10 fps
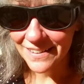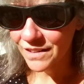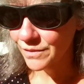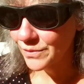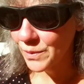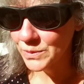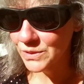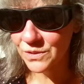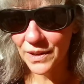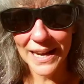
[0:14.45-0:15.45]
or
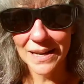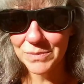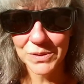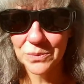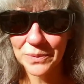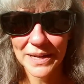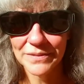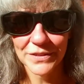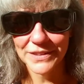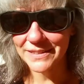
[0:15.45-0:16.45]
volts, or amps, or
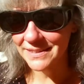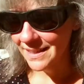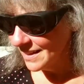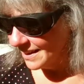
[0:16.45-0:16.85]
whatever it is.